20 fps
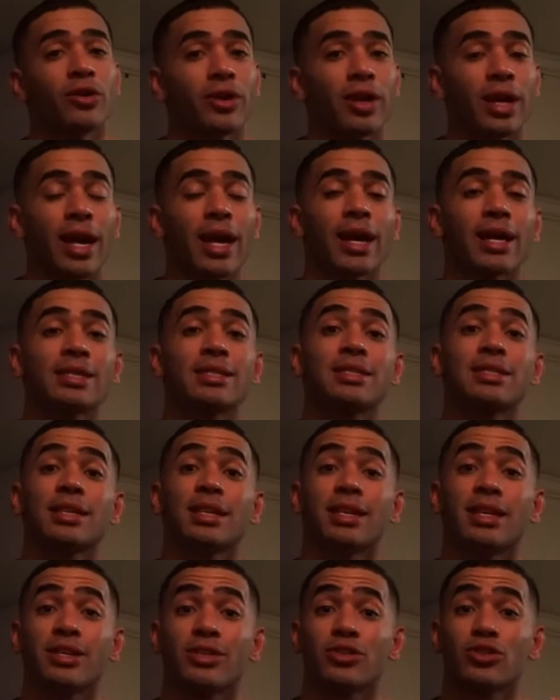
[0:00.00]
Next
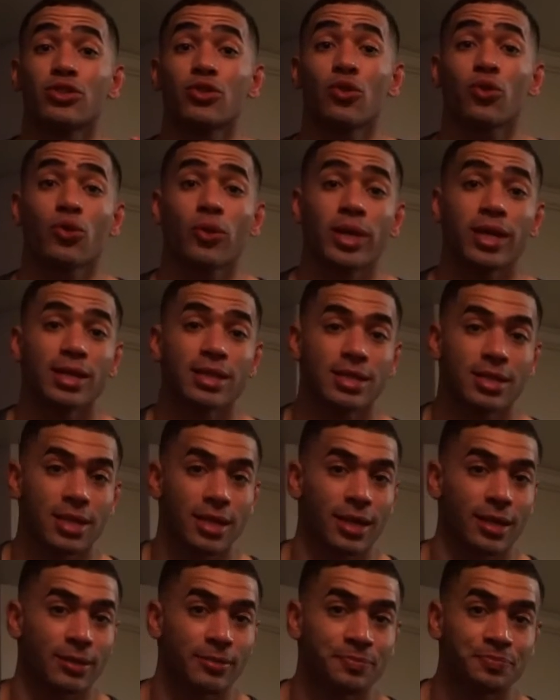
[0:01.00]
is
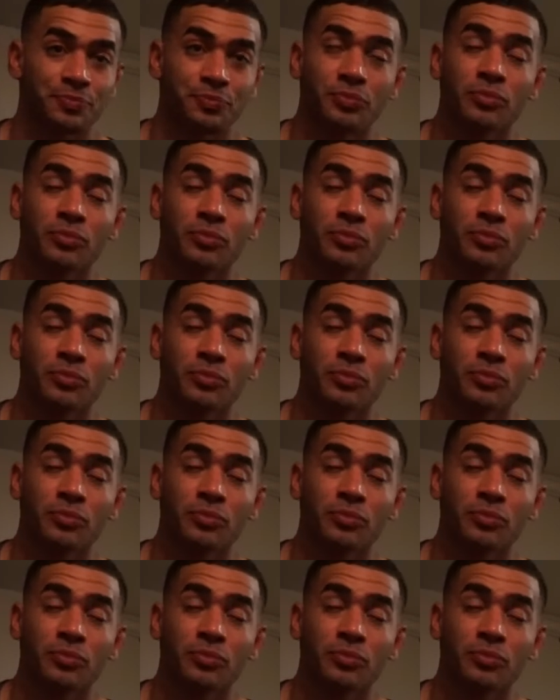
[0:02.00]
creatine.